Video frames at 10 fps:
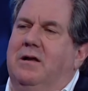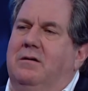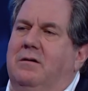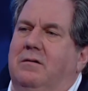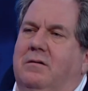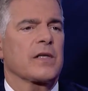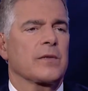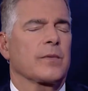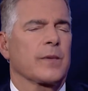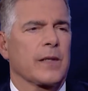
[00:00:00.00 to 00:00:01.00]
that a
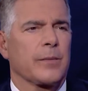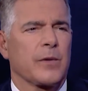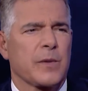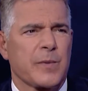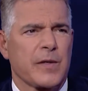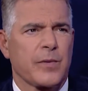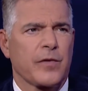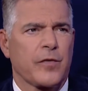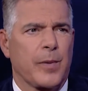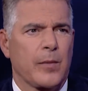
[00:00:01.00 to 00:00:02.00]
responsibility,
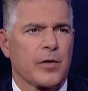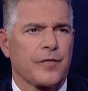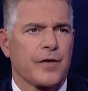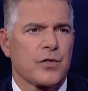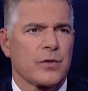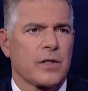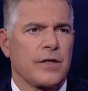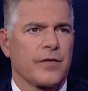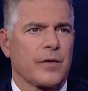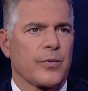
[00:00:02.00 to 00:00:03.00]
responsibility of a public official,
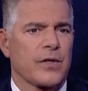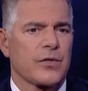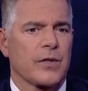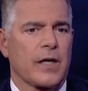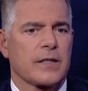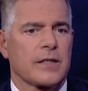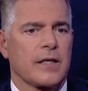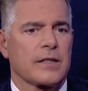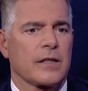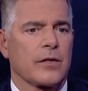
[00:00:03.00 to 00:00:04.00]
even the President of the United
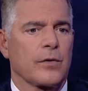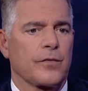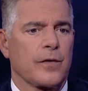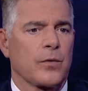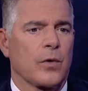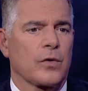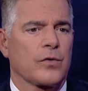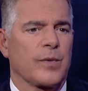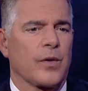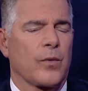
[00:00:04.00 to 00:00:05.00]
States, to lead the free world,
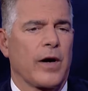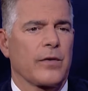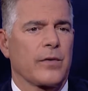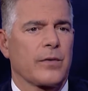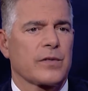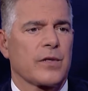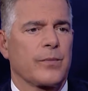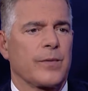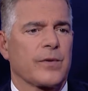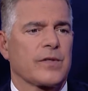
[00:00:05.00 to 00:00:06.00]
to be aware that there are some
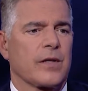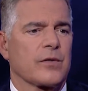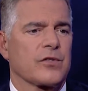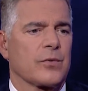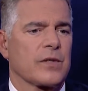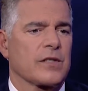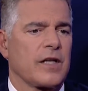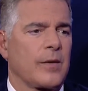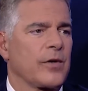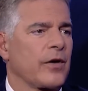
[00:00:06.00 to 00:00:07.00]
peoples that are so
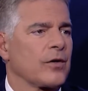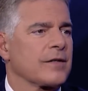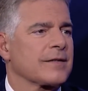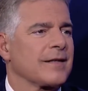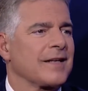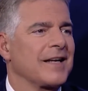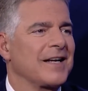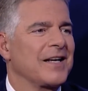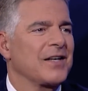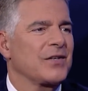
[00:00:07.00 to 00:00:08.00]
unstable that are listening
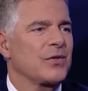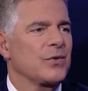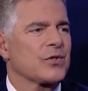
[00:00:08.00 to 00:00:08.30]
to